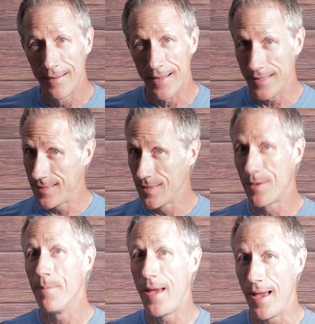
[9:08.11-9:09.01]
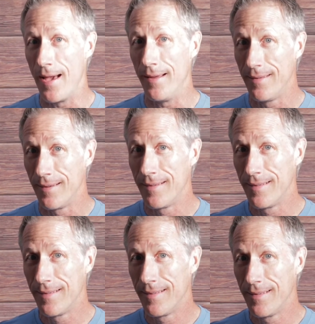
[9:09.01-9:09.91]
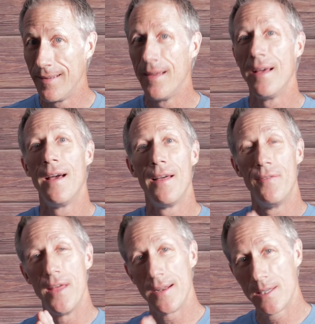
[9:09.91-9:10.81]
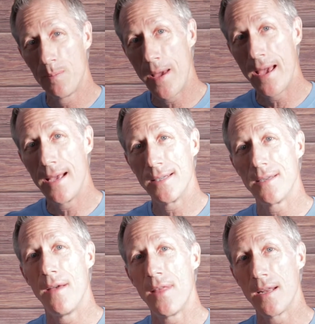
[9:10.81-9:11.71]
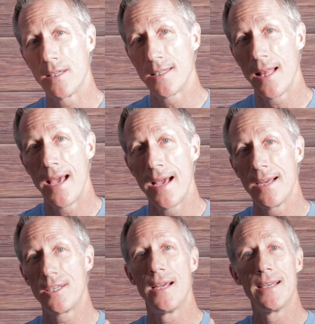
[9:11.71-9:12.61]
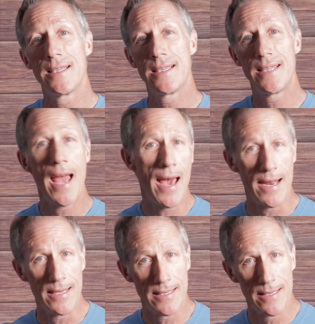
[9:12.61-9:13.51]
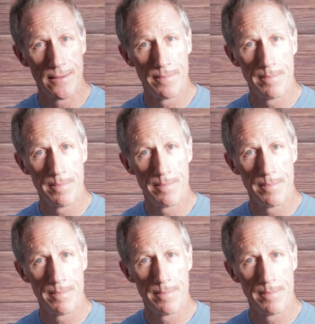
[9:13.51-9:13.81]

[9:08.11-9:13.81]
That's the command. Then a space and then a slash status.